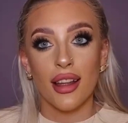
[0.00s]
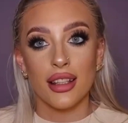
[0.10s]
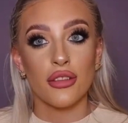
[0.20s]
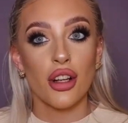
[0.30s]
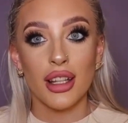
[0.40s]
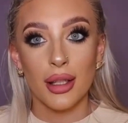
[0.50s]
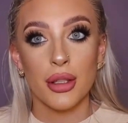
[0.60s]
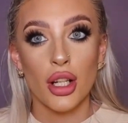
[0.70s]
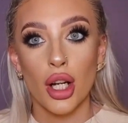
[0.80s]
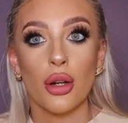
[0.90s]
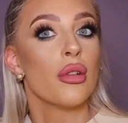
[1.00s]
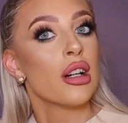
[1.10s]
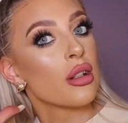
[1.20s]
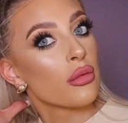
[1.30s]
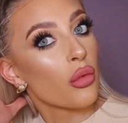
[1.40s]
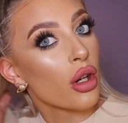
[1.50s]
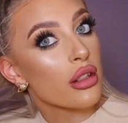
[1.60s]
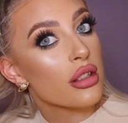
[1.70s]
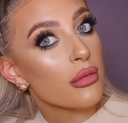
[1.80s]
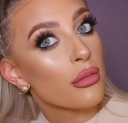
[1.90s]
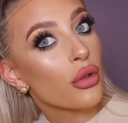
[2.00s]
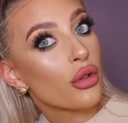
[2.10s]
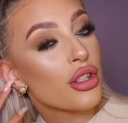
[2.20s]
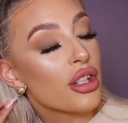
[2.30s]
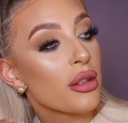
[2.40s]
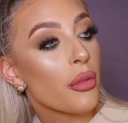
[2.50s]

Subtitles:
You've got to let me know what more to do,